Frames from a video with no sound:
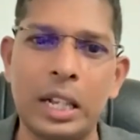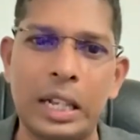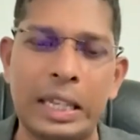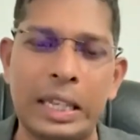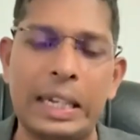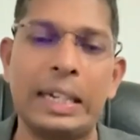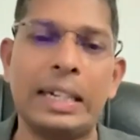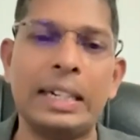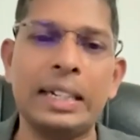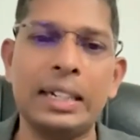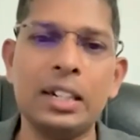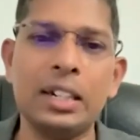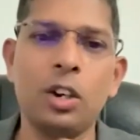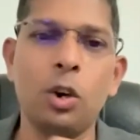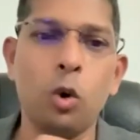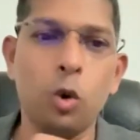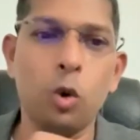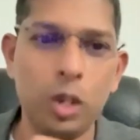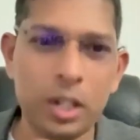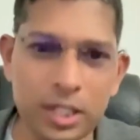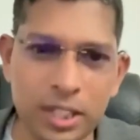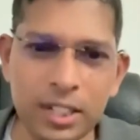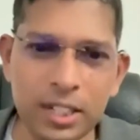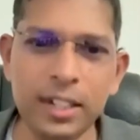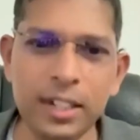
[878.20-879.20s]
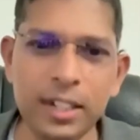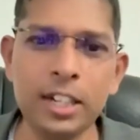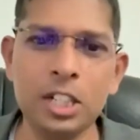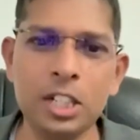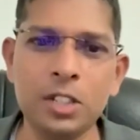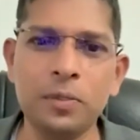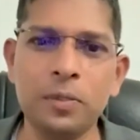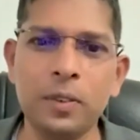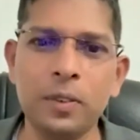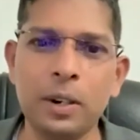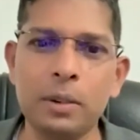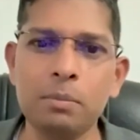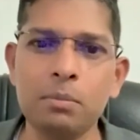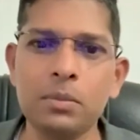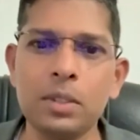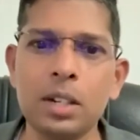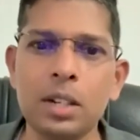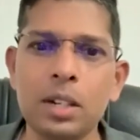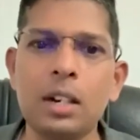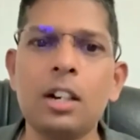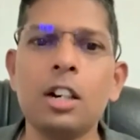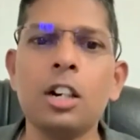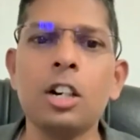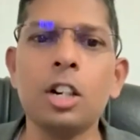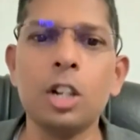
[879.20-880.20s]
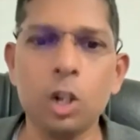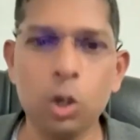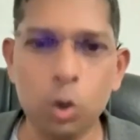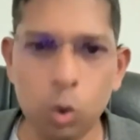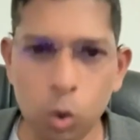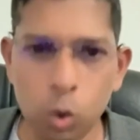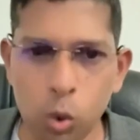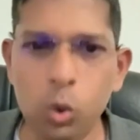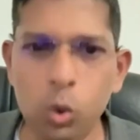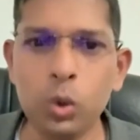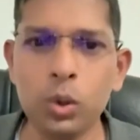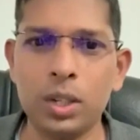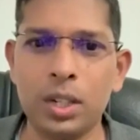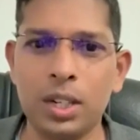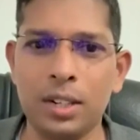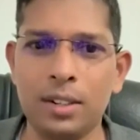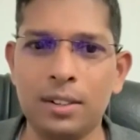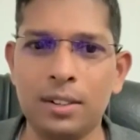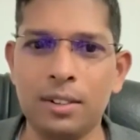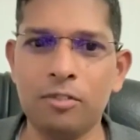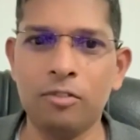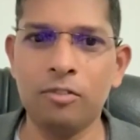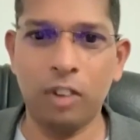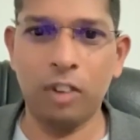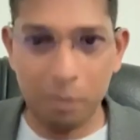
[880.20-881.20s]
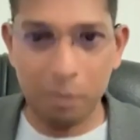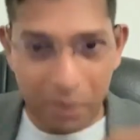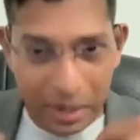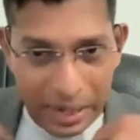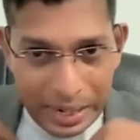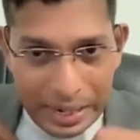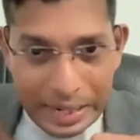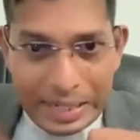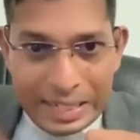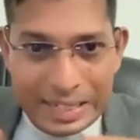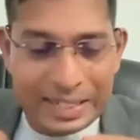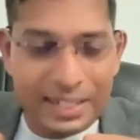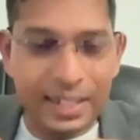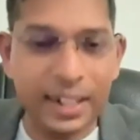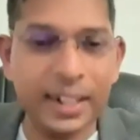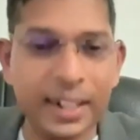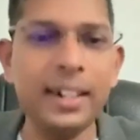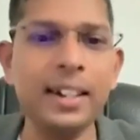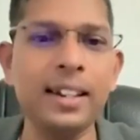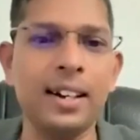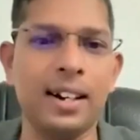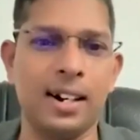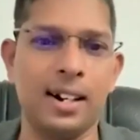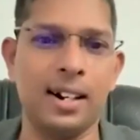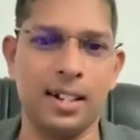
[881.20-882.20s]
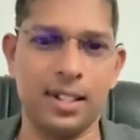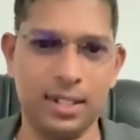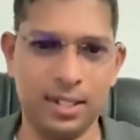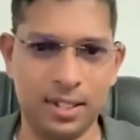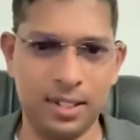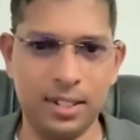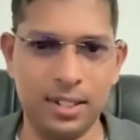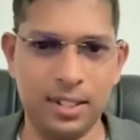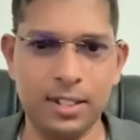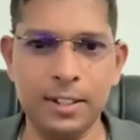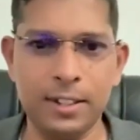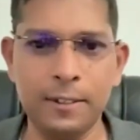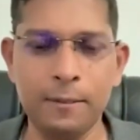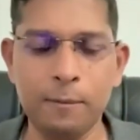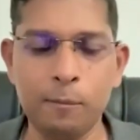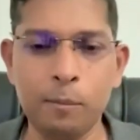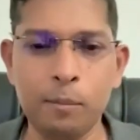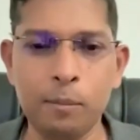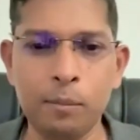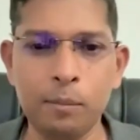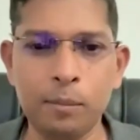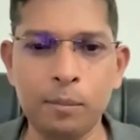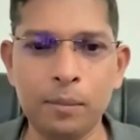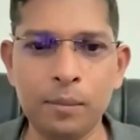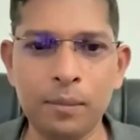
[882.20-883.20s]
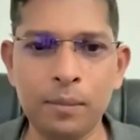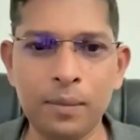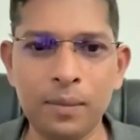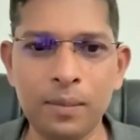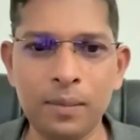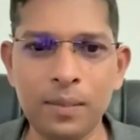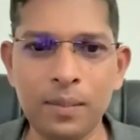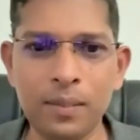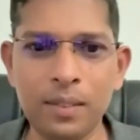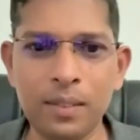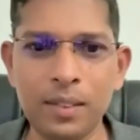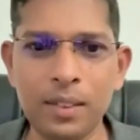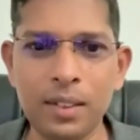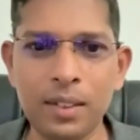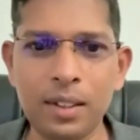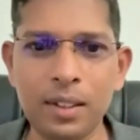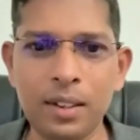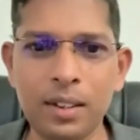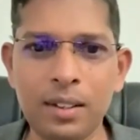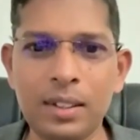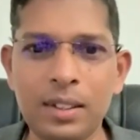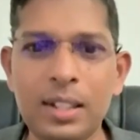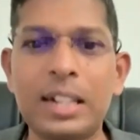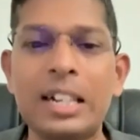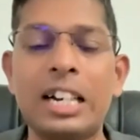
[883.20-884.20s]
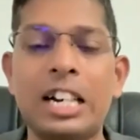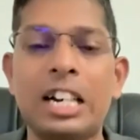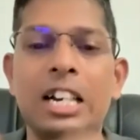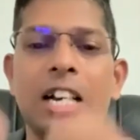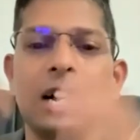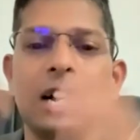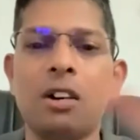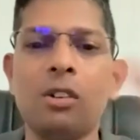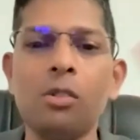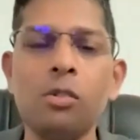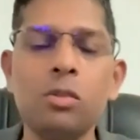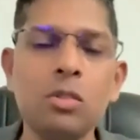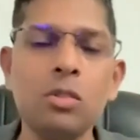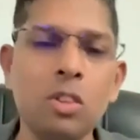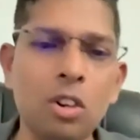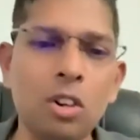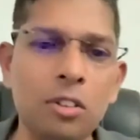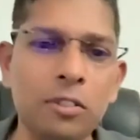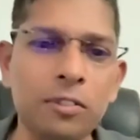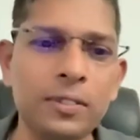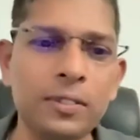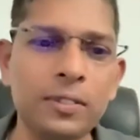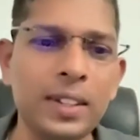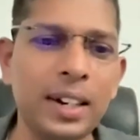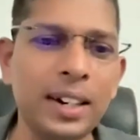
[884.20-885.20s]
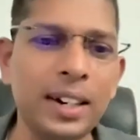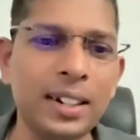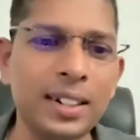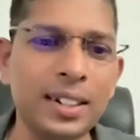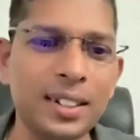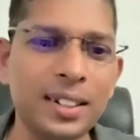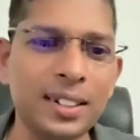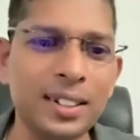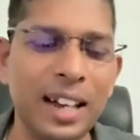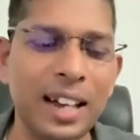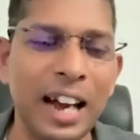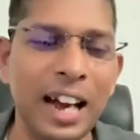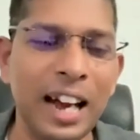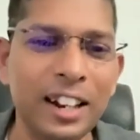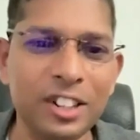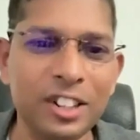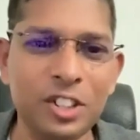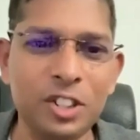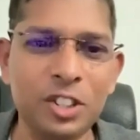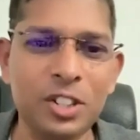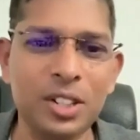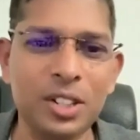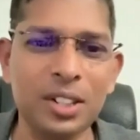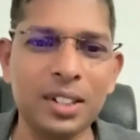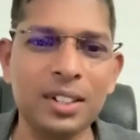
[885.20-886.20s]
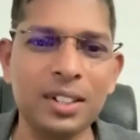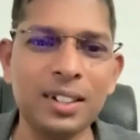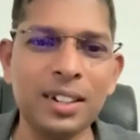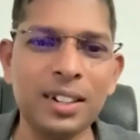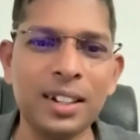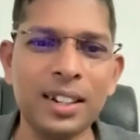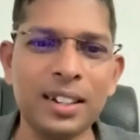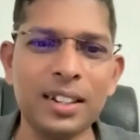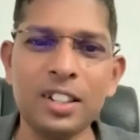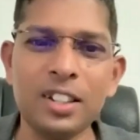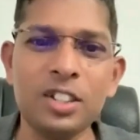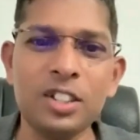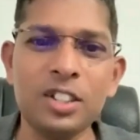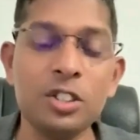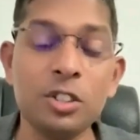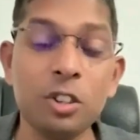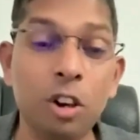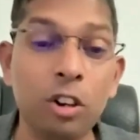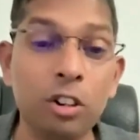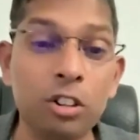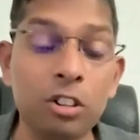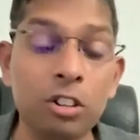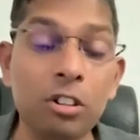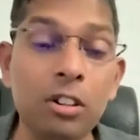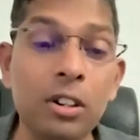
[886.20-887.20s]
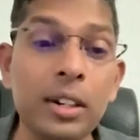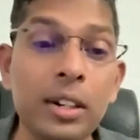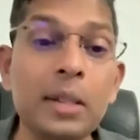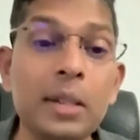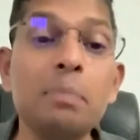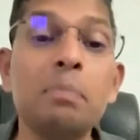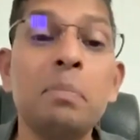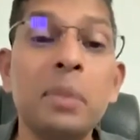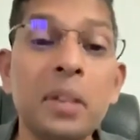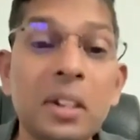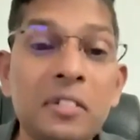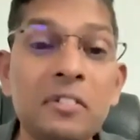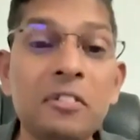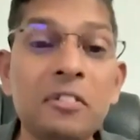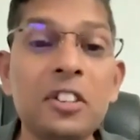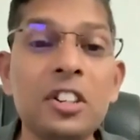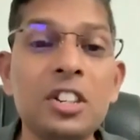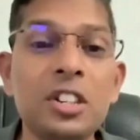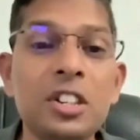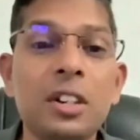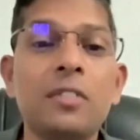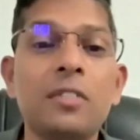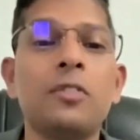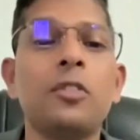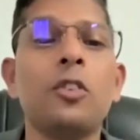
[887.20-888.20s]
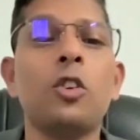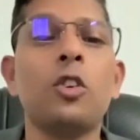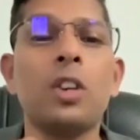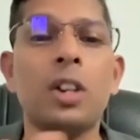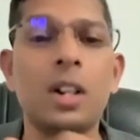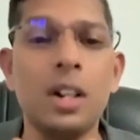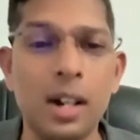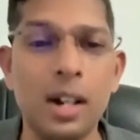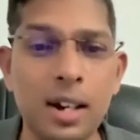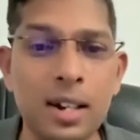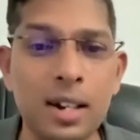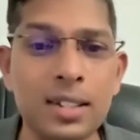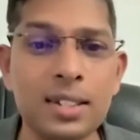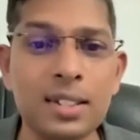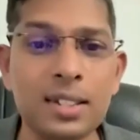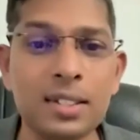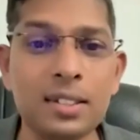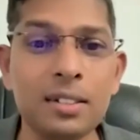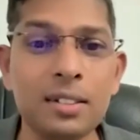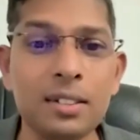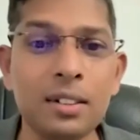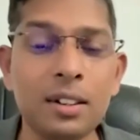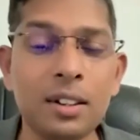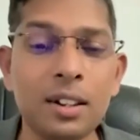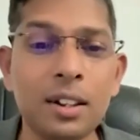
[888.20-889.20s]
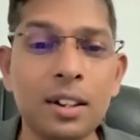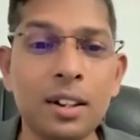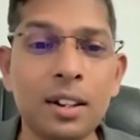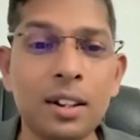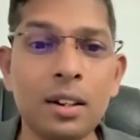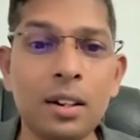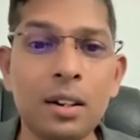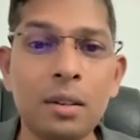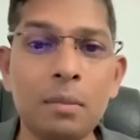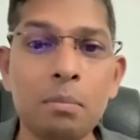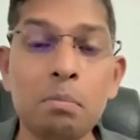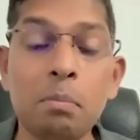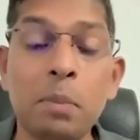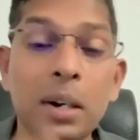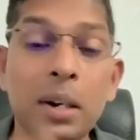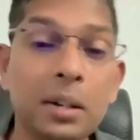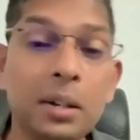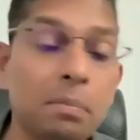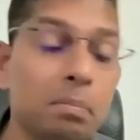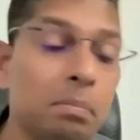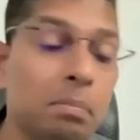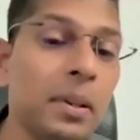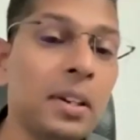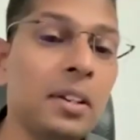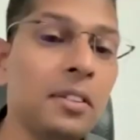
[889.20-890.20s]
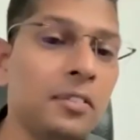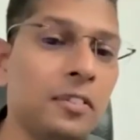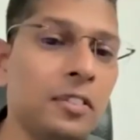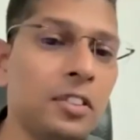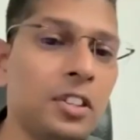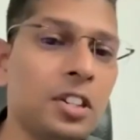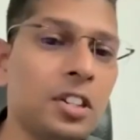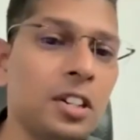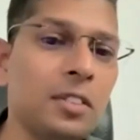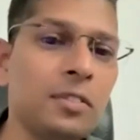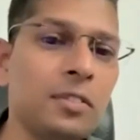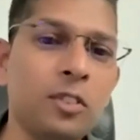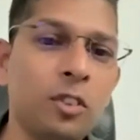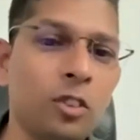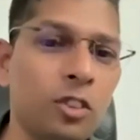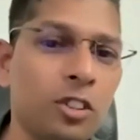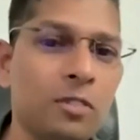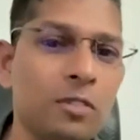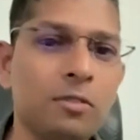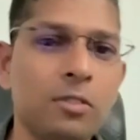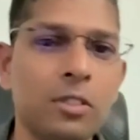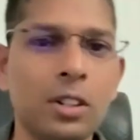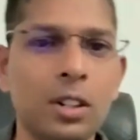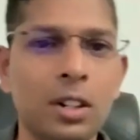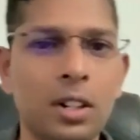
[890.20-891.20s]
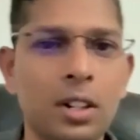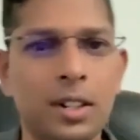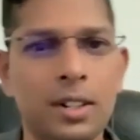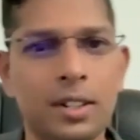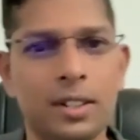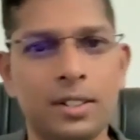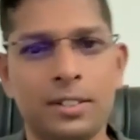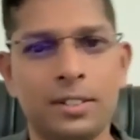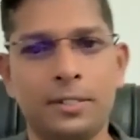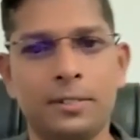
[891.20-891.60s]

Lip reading: that originates from the root, from inside us, the crown of that action is not only beneficial for us, but beneficial for the world.